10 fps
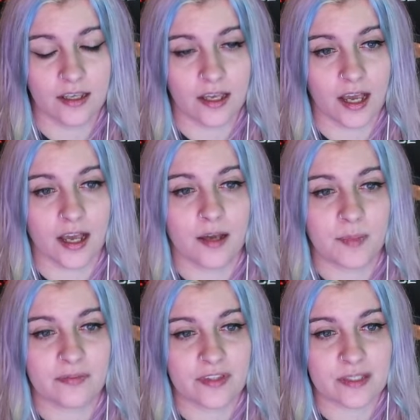
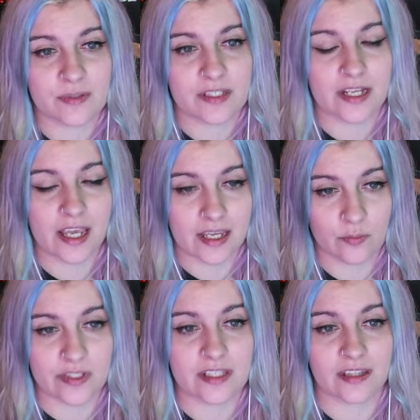If this was an 8,
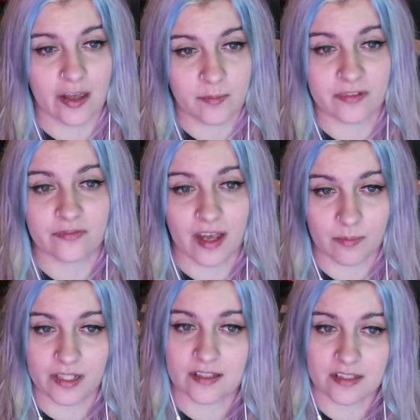we said that would be fine
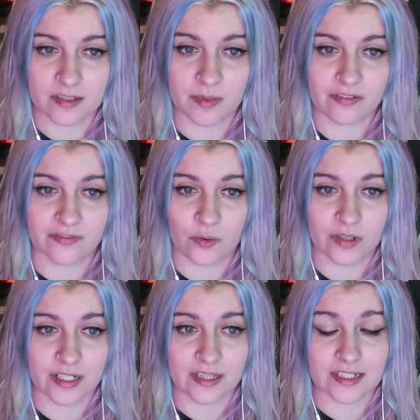because this could be a 4,
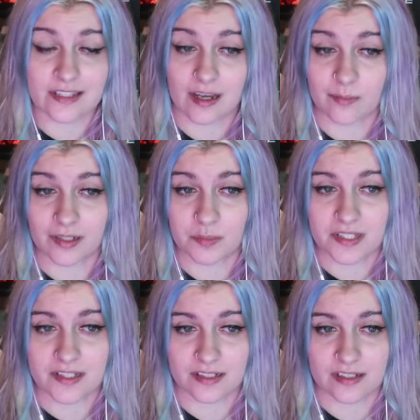and this sum could be
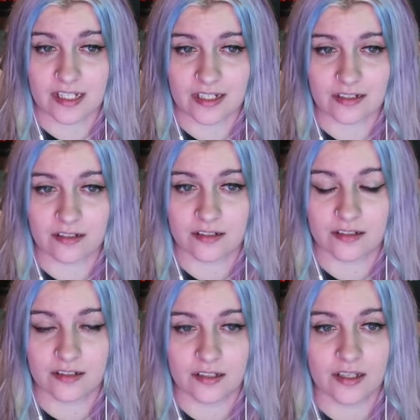16.
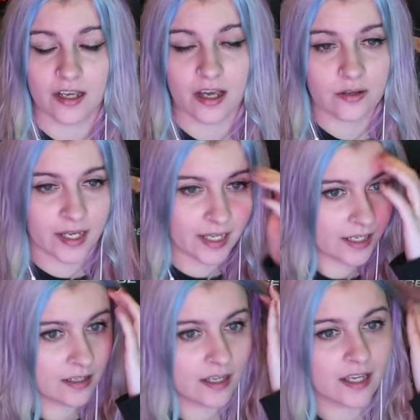
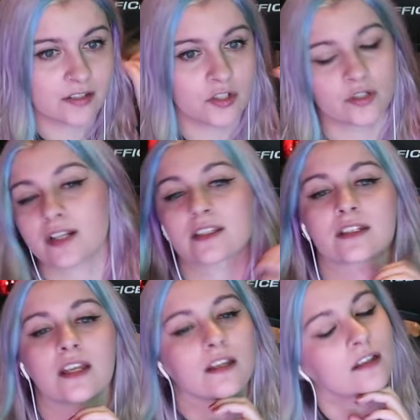Okay,
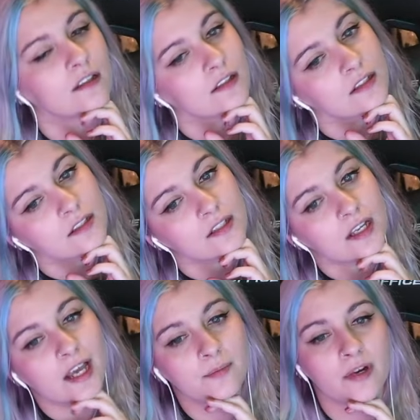interesting.
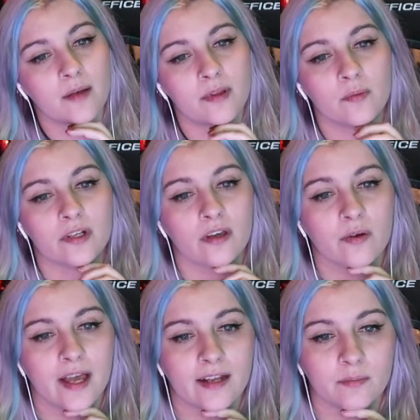I probably want to go
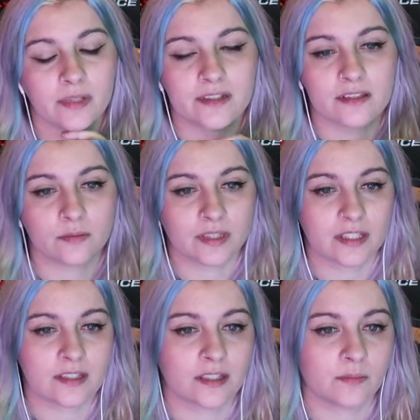ahead and pencil what
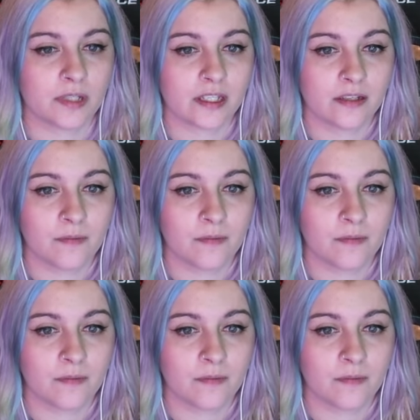this could be.